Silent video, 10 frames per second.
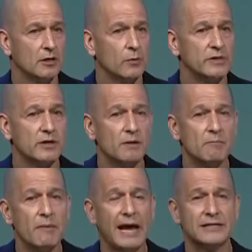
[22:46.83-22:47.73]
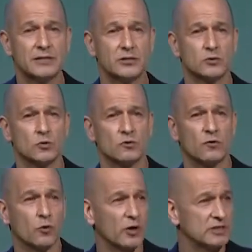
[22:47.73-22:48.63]
We did an amazing school for
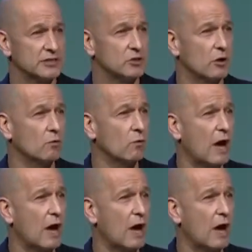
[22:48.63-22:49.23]
an organization called